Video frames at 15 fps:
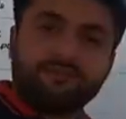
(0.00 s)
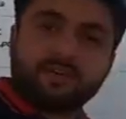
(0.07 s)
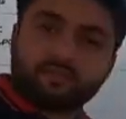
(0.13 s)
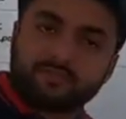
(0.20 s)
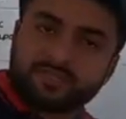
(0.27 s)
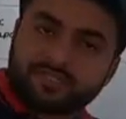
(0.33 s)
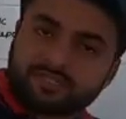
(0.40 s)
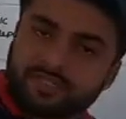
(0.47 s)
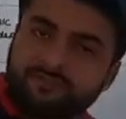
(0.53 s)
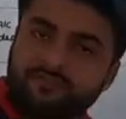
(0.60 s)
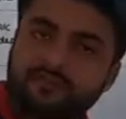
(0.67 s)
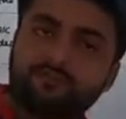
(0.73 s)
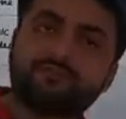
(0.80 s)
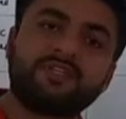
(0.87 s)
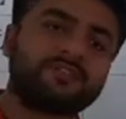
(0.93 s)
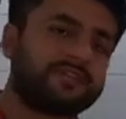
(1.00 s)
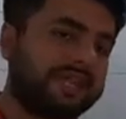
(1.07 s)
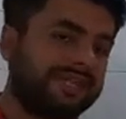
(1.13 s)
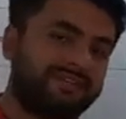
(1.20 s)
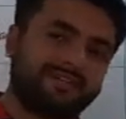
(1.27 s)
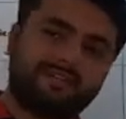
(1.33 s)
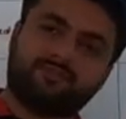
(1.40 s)
the question from these
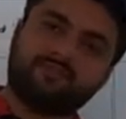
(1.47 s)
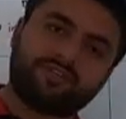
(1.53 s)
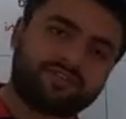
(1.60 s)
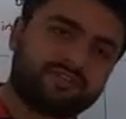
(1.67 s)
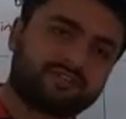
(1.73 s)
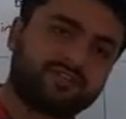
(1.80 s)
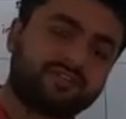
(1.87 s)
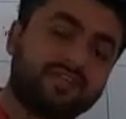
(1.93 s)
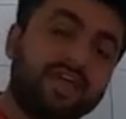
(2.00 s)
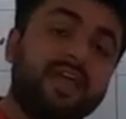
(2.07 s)
19 questions,